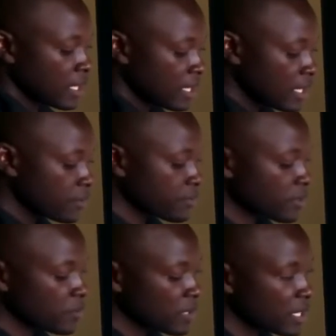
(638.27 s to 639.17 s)
Then
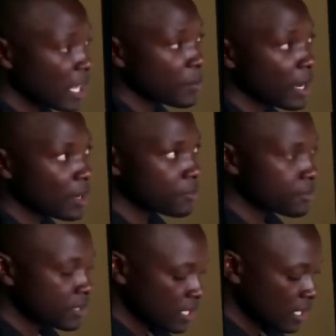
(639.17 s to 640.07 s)
from the above,
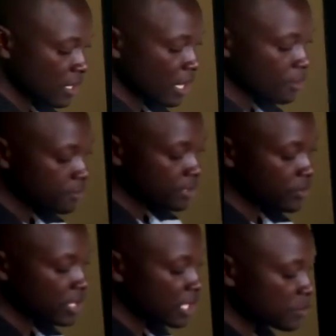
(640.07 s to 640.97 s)
we shall have
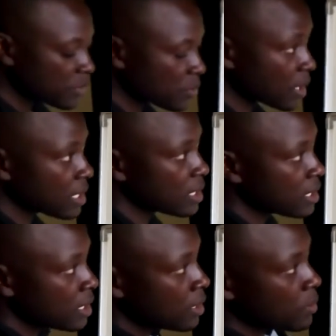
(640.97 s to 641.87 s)
3 times 1,
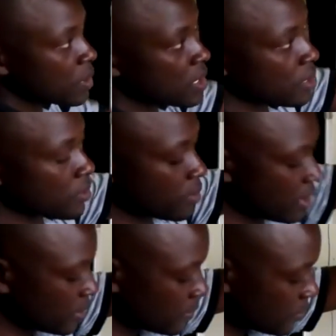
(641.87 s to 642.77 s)
which is
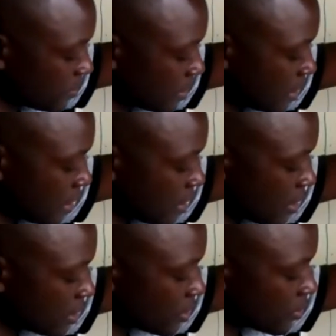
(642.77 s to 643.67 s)
3.
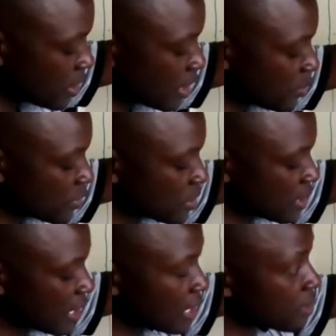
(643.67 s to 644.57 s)
Then 3 times
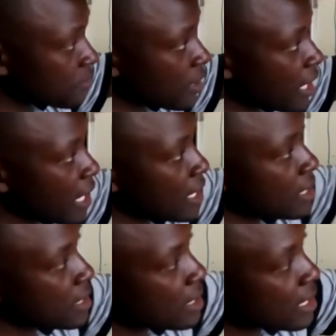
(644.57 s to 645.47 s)
negative I,
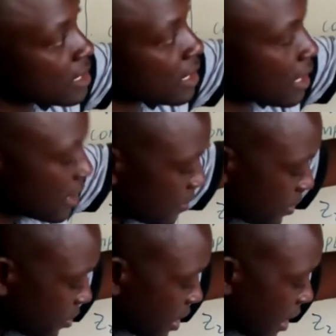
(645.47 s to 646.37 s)
that's negative
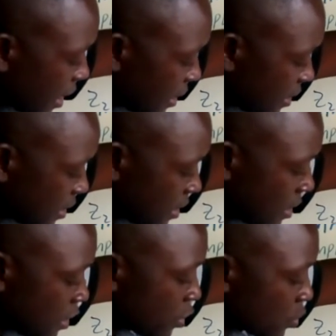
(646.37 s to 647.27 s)
3I.
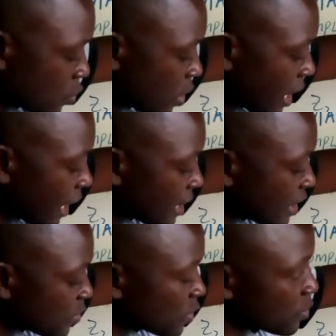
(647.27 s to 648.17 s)
2I
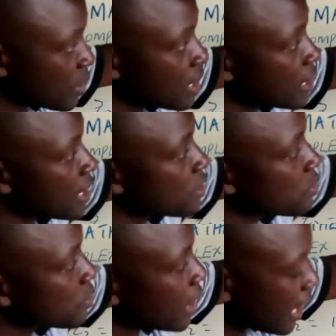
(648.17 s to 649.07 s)
times 1, that's
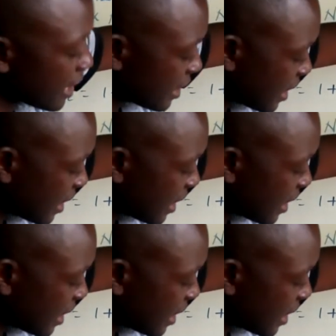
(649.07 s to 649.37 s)
2I.